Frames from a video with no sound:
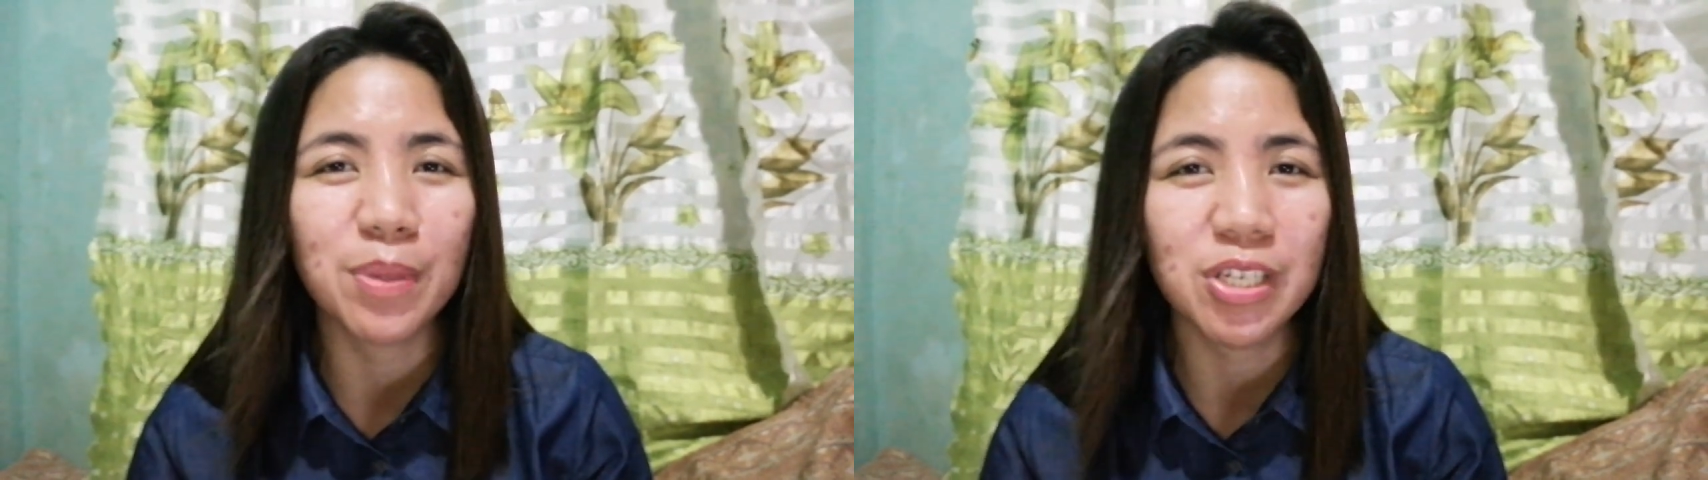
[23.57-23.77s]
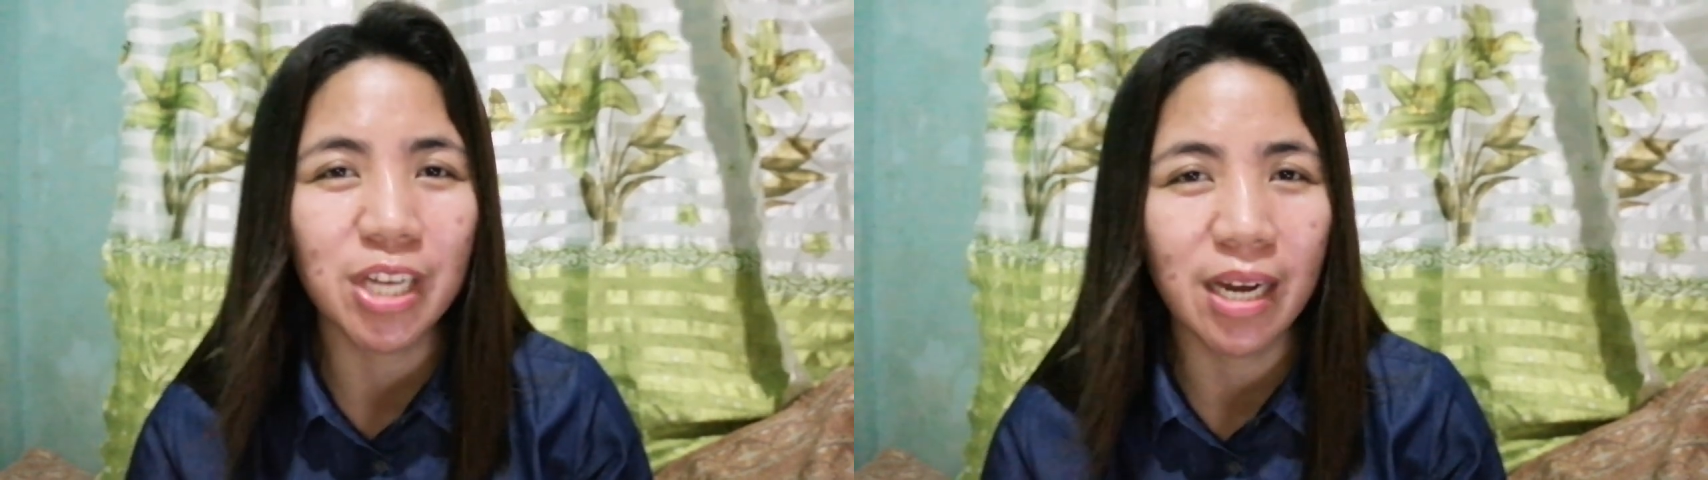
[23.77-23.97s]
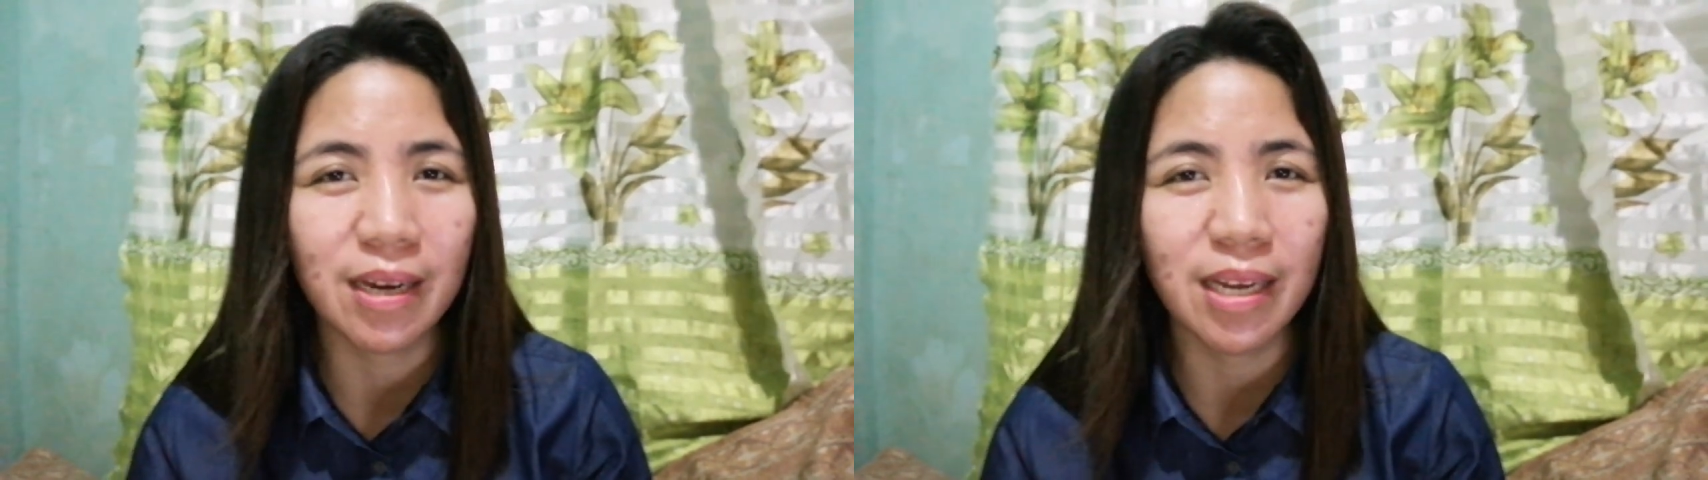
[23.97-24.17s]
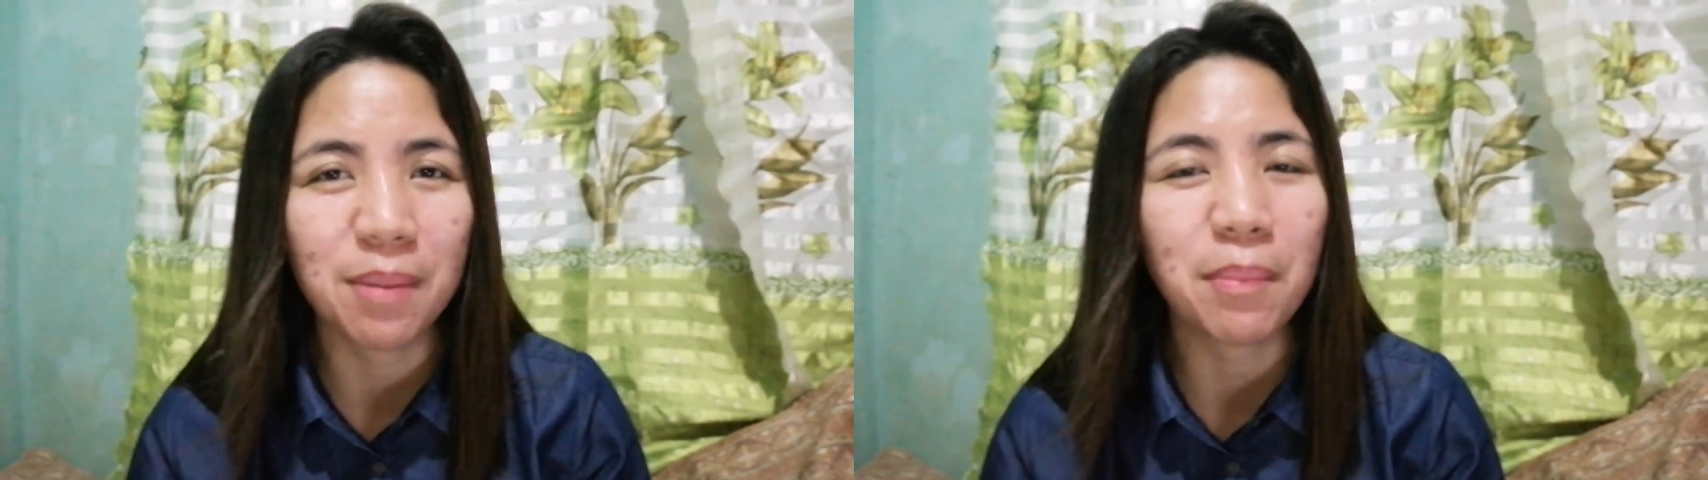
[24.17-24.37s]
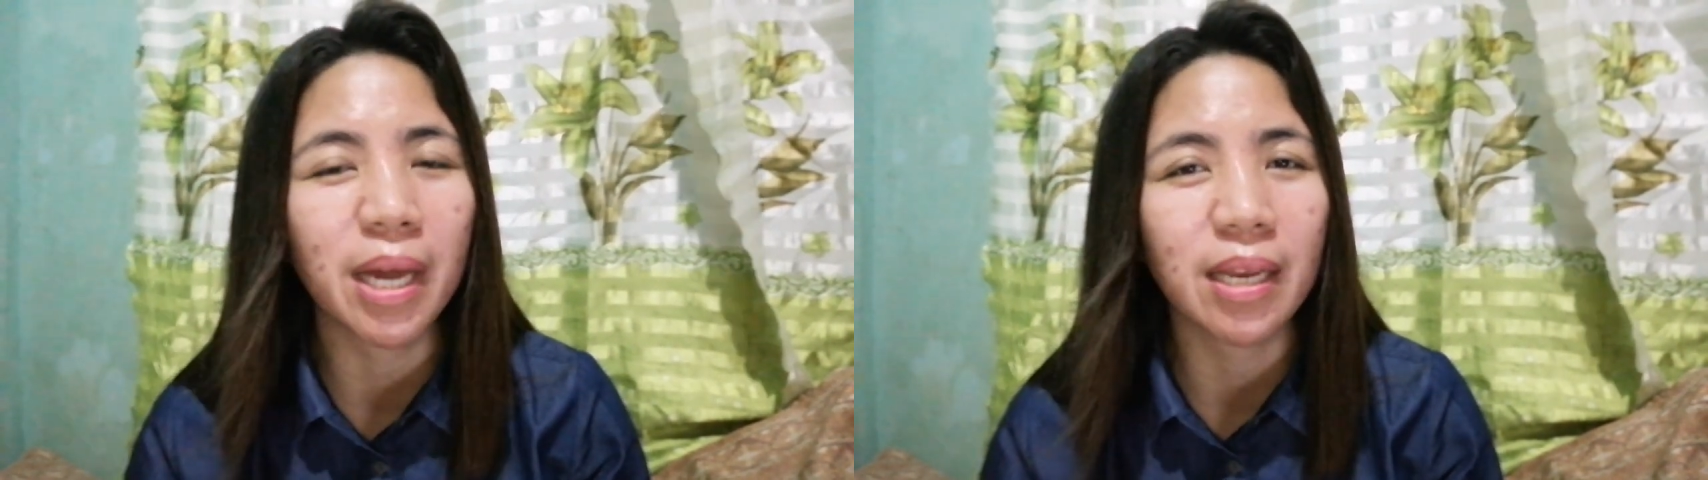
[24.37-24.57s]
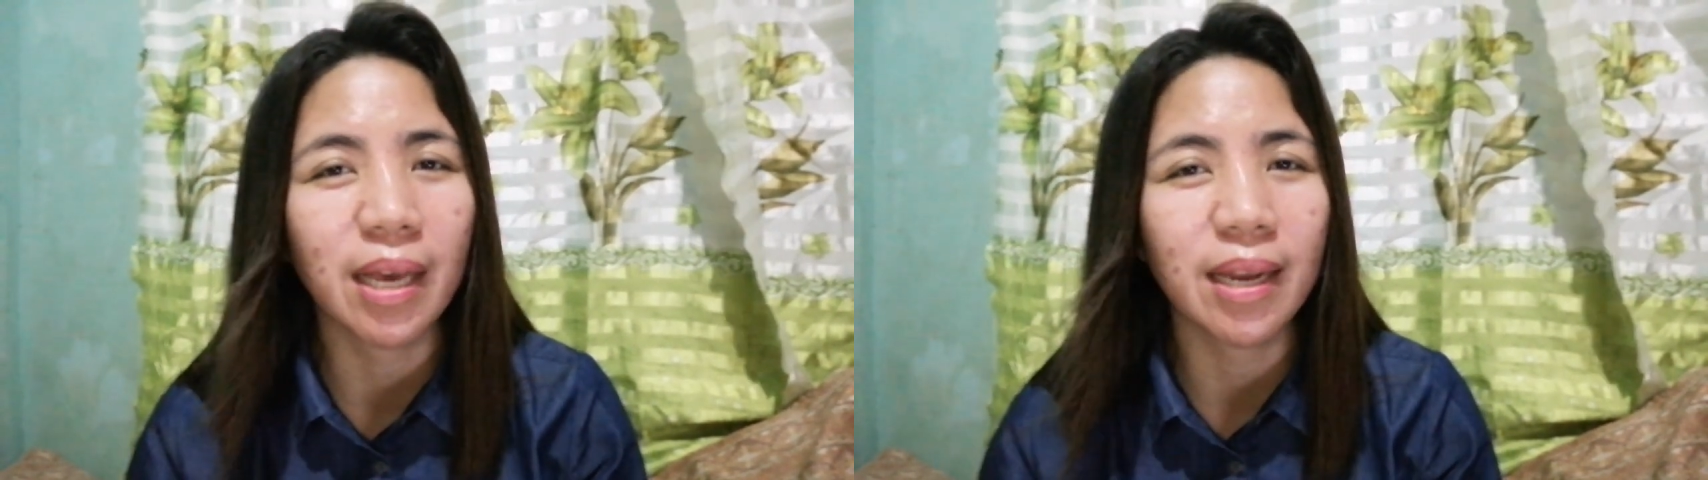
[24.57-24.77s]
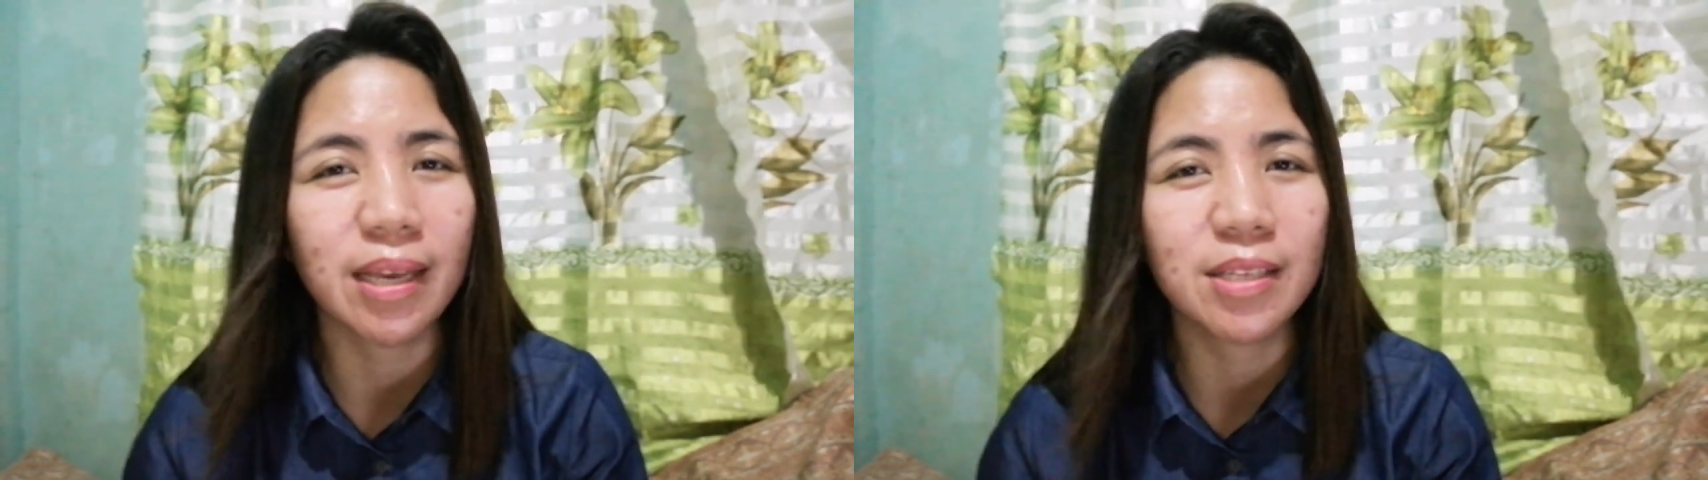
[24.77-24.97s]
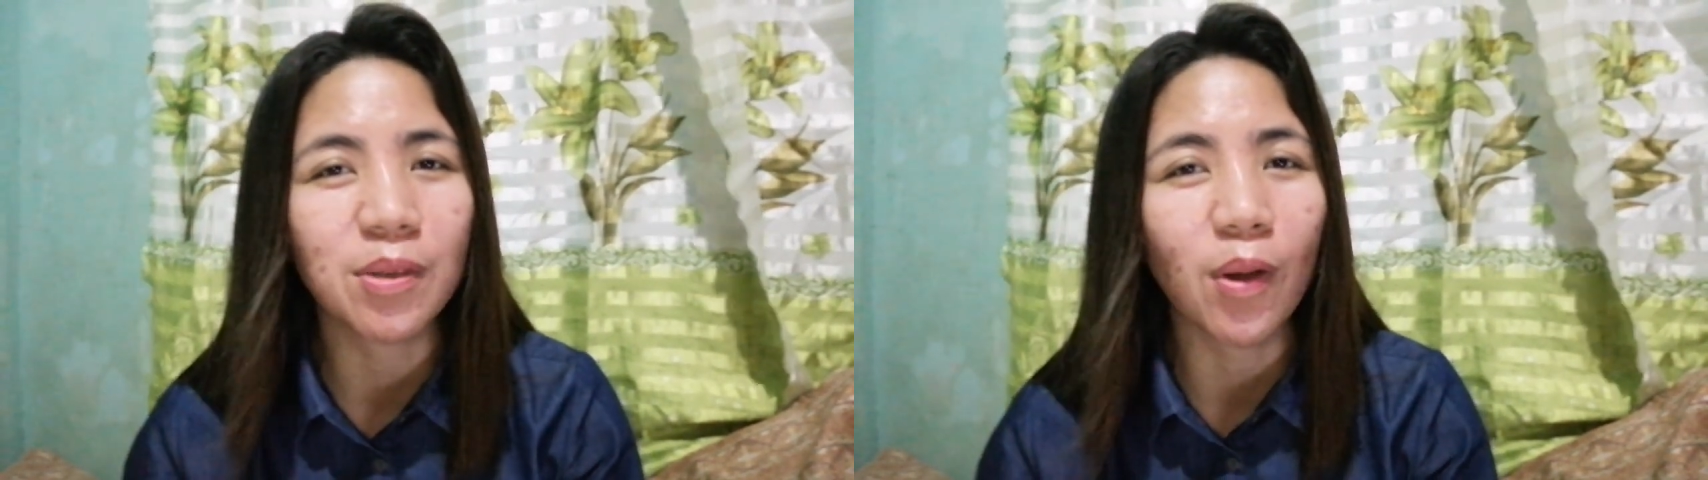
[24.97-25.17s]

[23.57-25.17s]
be sharing my knowledge